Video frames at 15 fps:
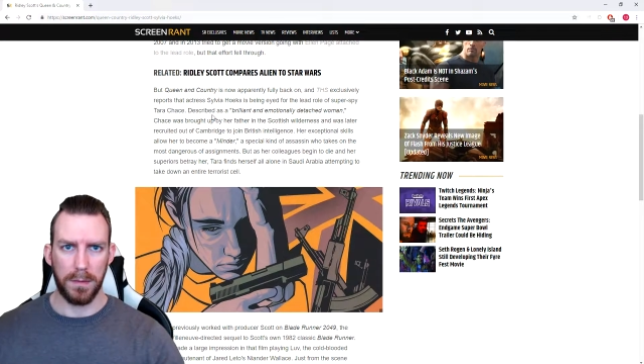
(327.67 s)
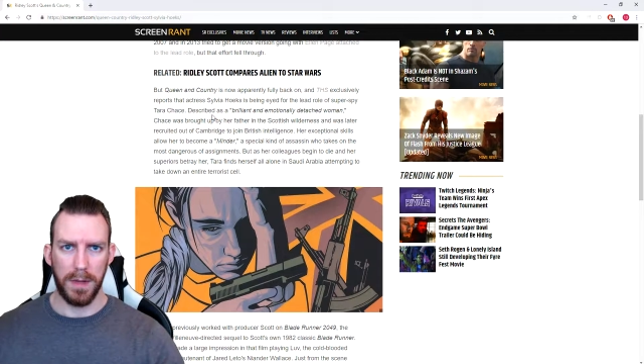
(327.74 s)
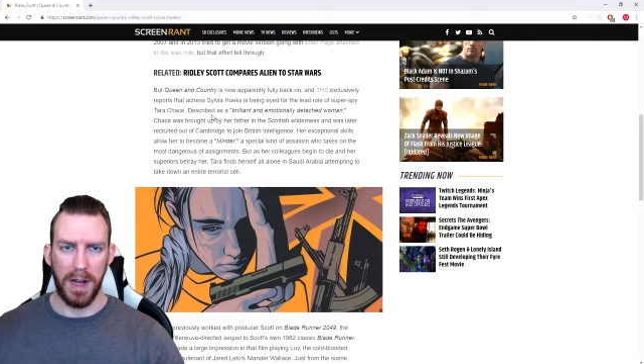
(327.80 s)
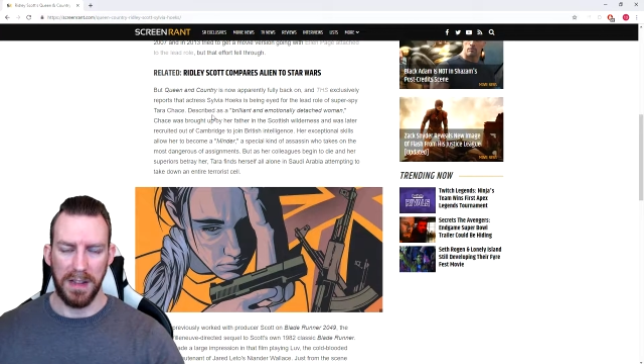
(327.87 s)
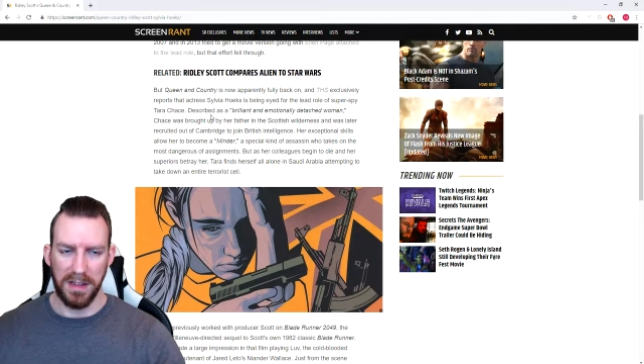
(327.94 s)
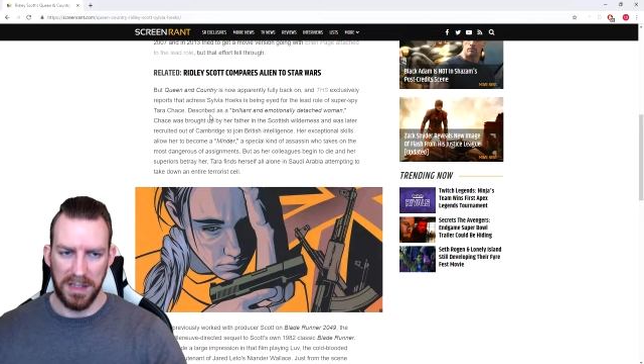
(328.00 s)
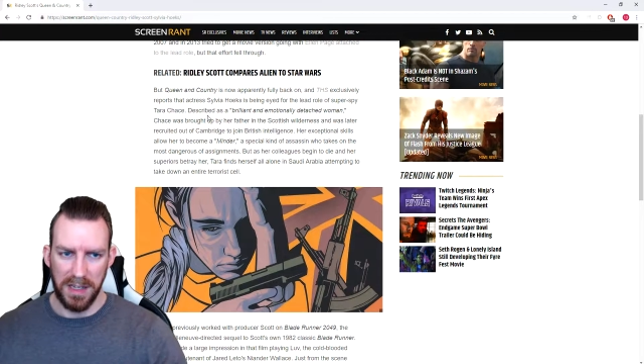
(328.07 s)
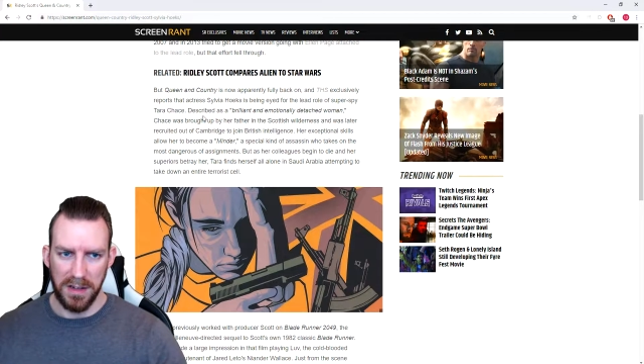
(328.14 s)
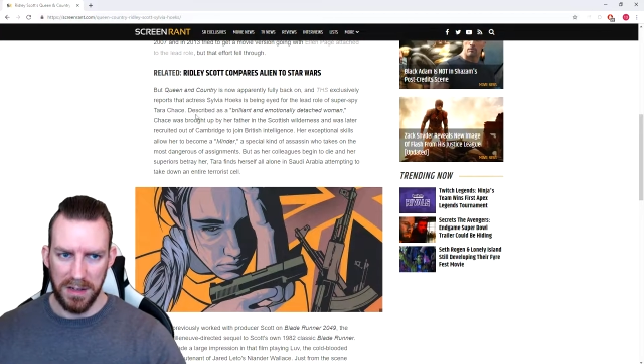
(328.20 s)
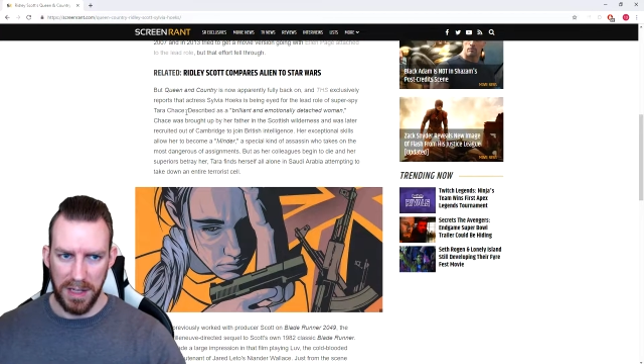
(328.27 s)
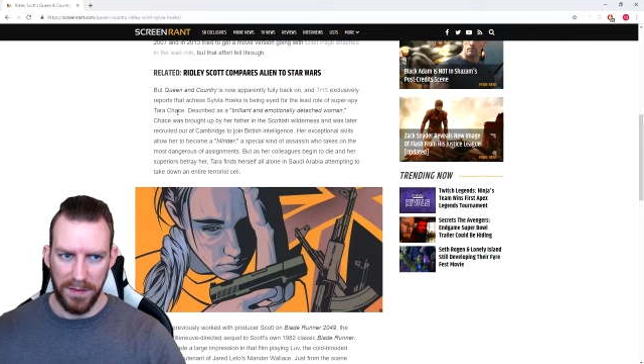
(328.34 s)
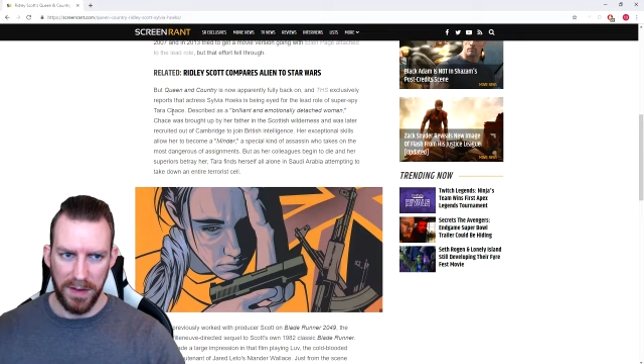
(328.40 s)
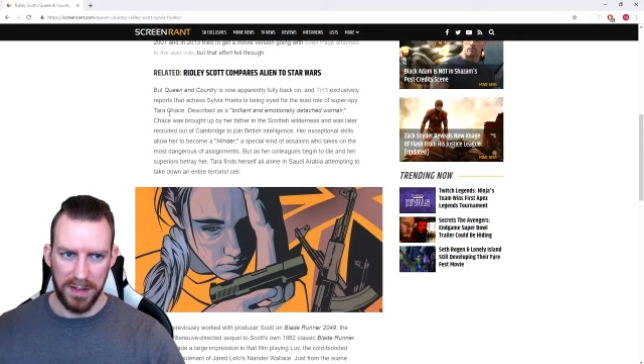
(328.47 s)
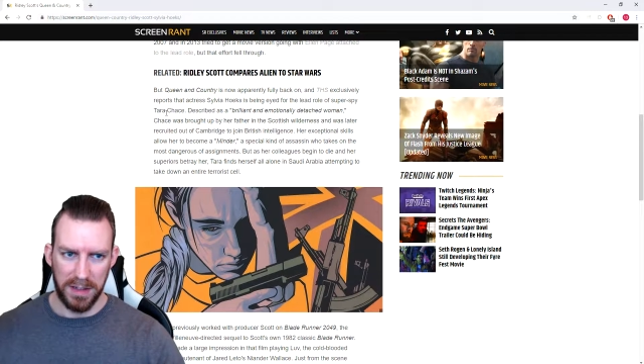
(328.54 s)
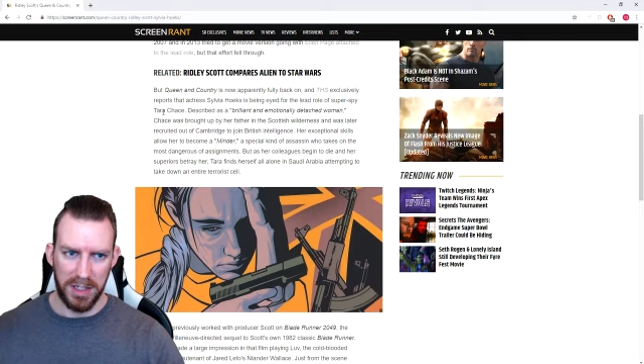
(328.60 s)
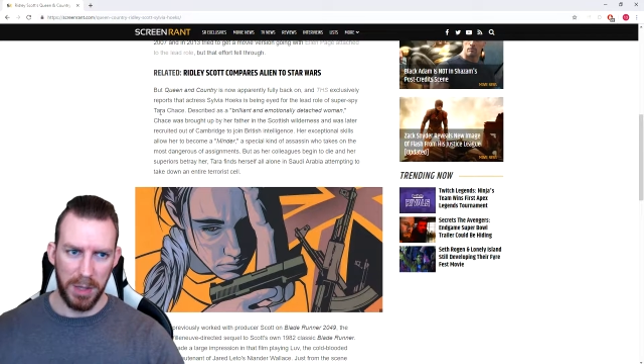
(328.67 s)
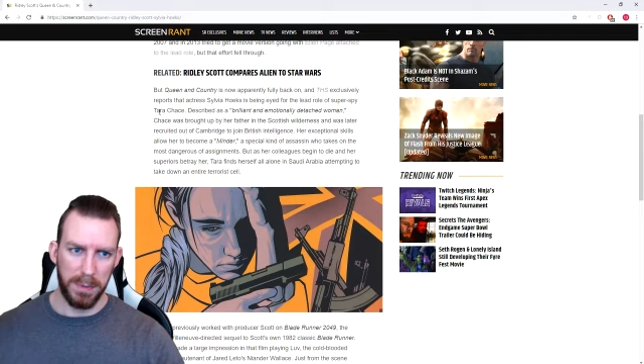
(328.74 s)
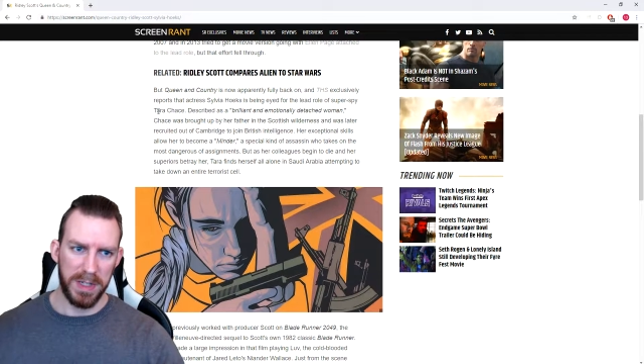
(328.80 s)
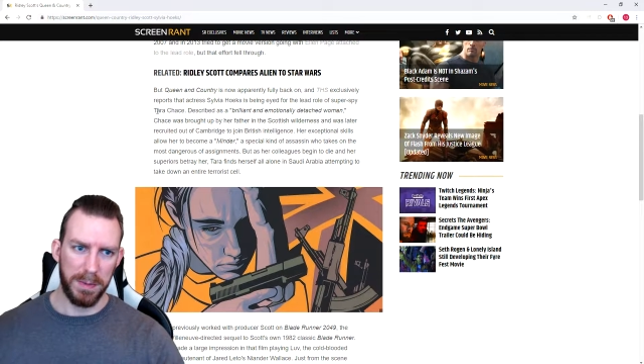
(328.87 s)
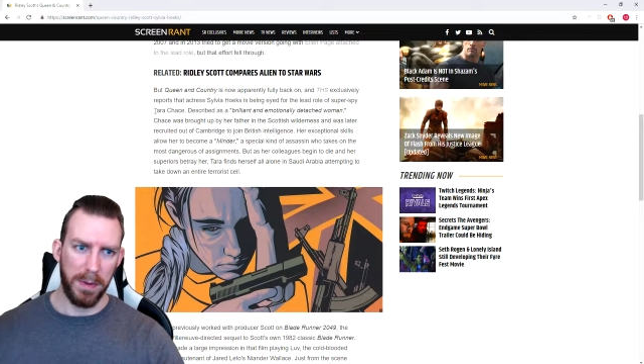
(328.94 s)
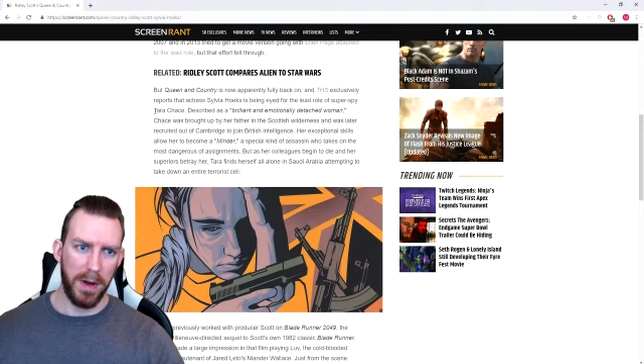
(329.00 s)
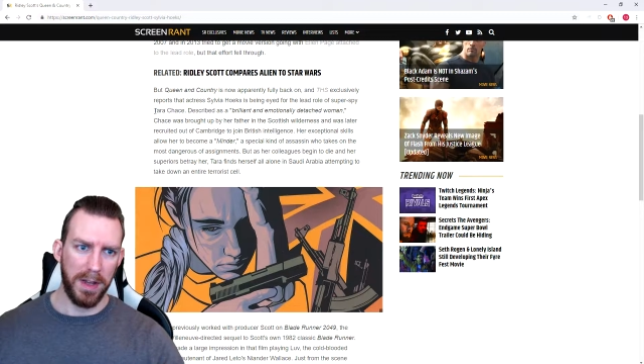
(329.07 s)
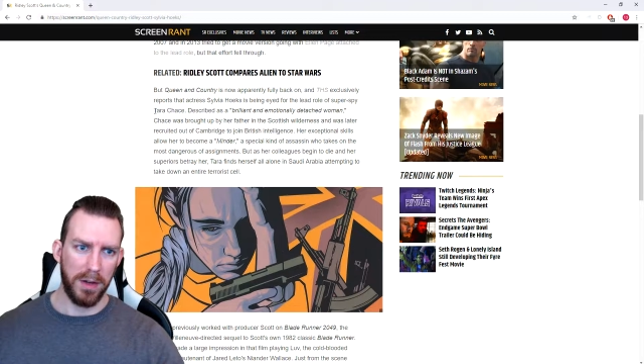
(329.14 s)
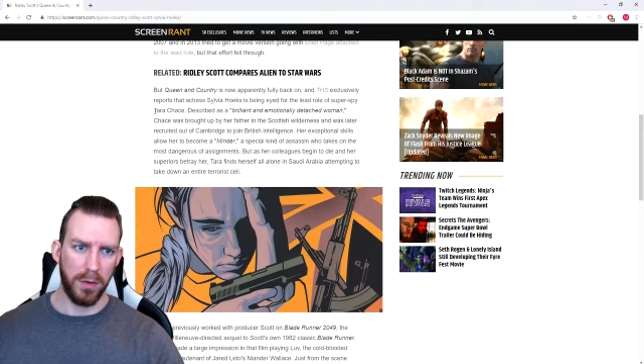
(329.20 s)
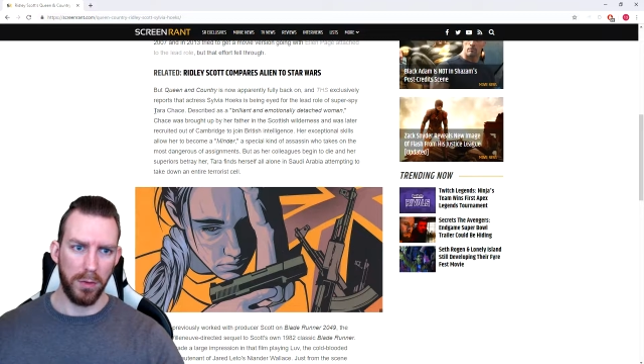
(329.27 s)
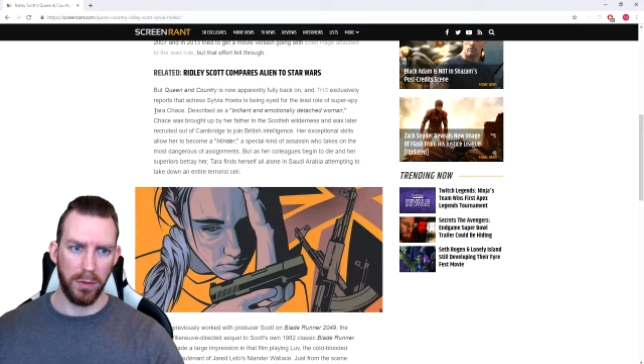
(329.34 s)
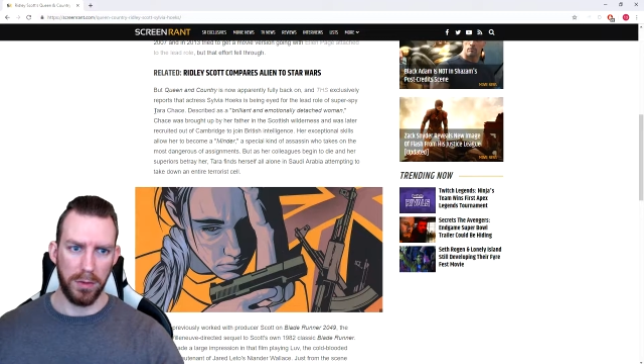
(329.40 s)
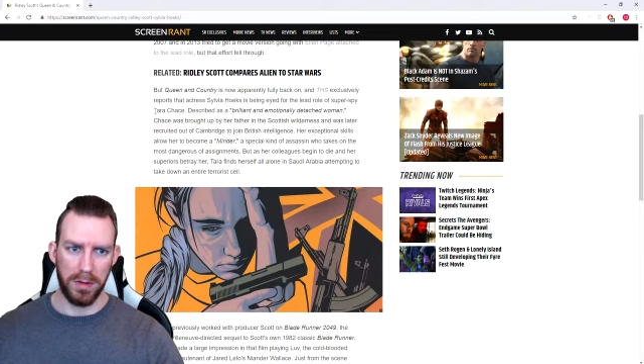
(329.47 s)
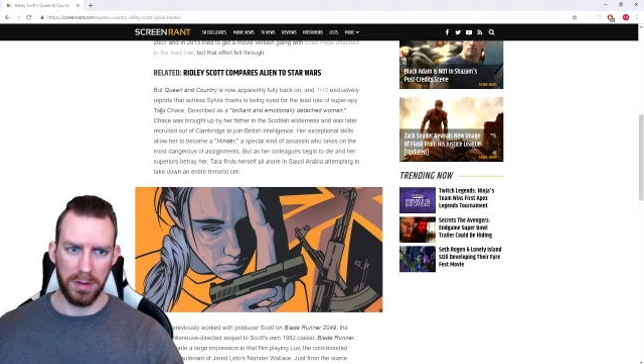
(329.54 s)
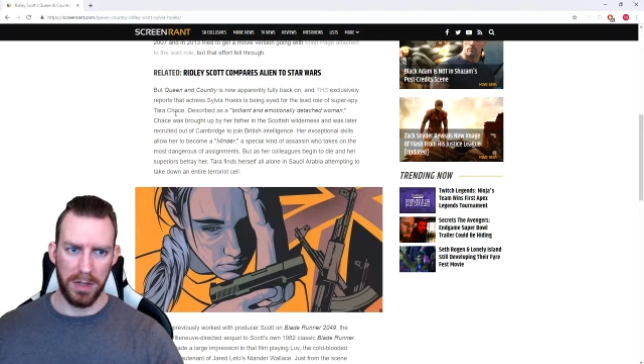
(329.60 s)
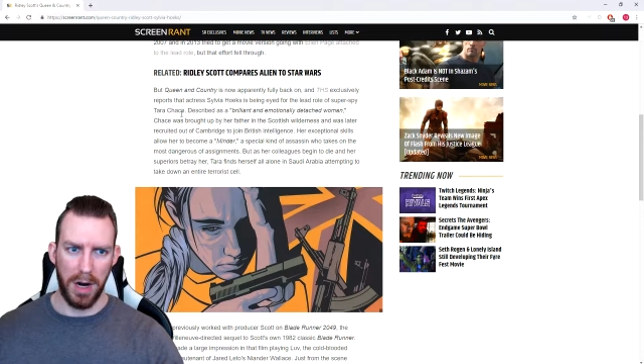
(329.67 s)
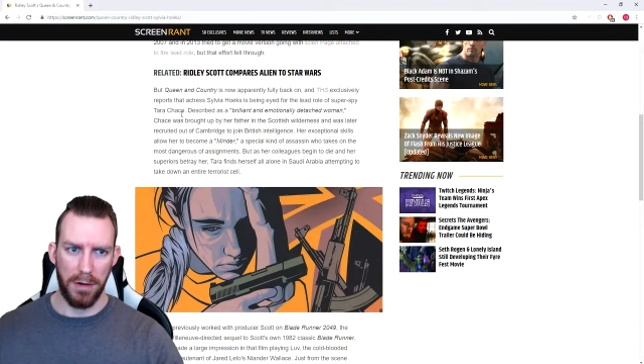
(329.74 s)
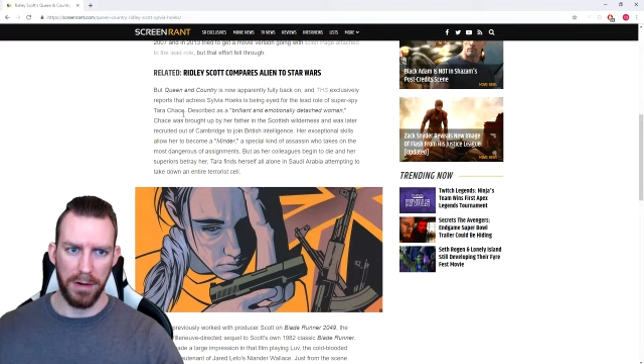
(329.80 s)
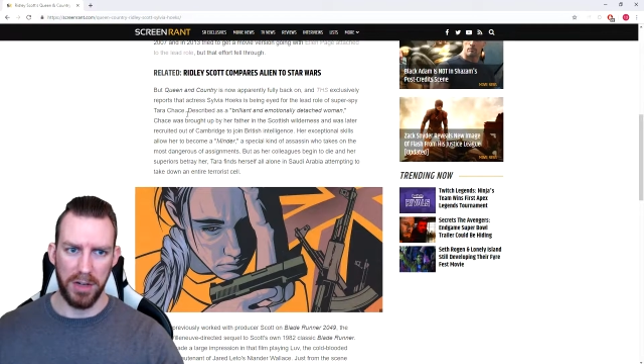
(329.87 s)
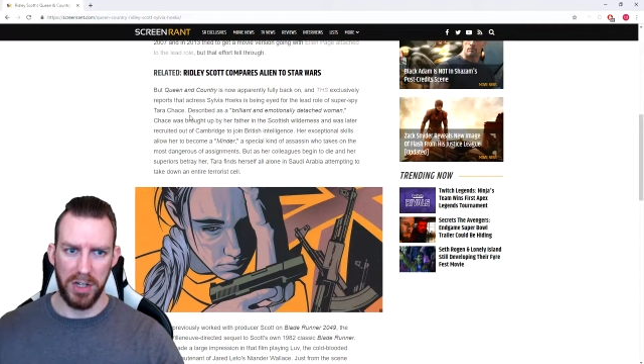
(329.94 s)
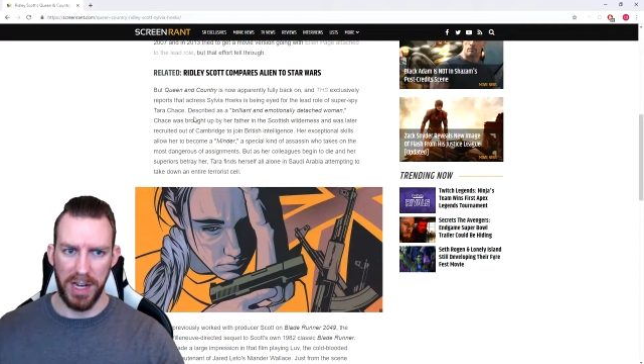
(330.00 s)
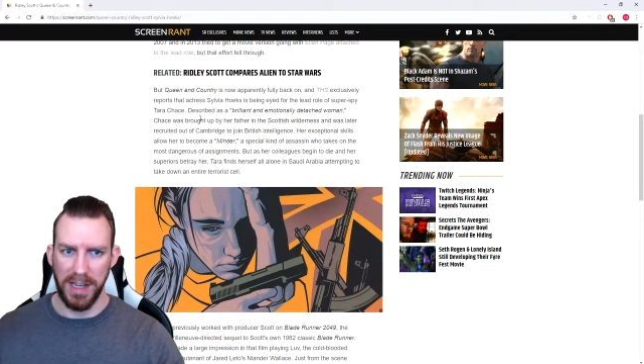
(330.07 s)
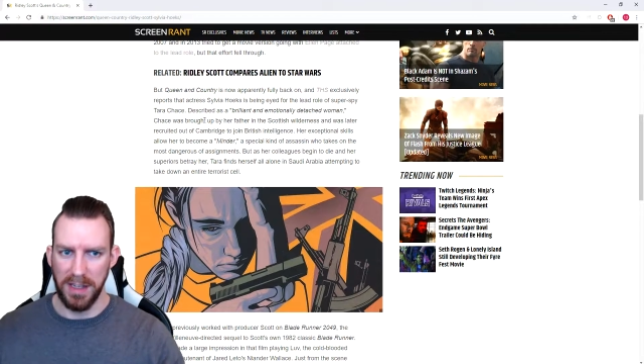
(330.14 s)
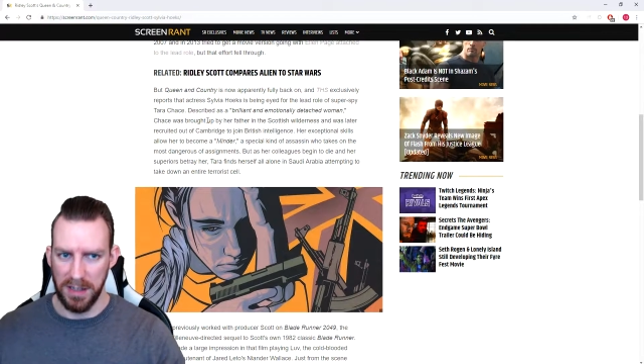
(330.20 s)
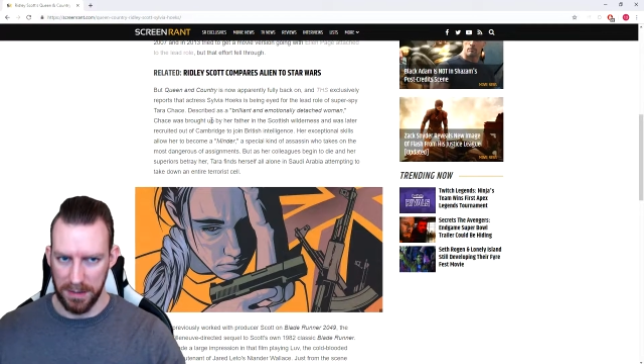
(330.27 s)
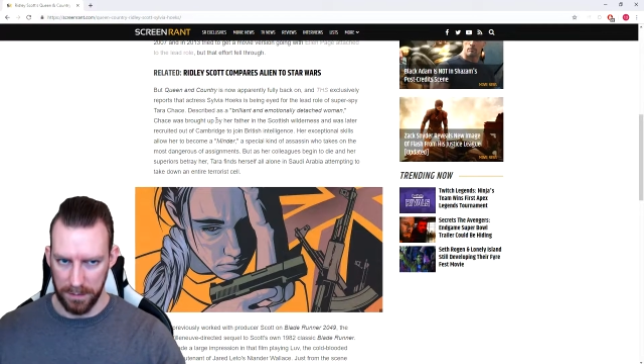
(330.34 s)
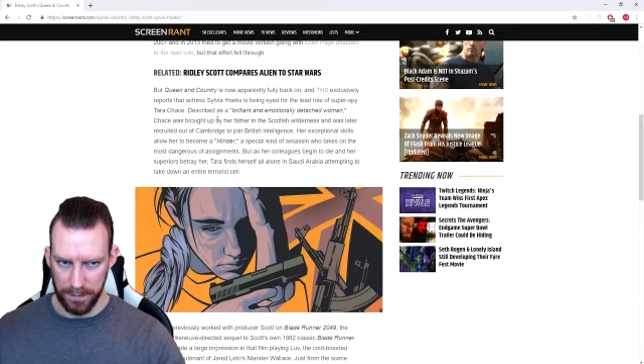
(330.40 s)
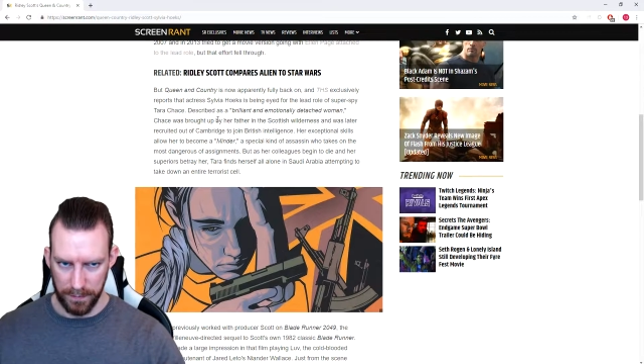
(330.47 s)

And essentially there's a super spy called Tara Chase,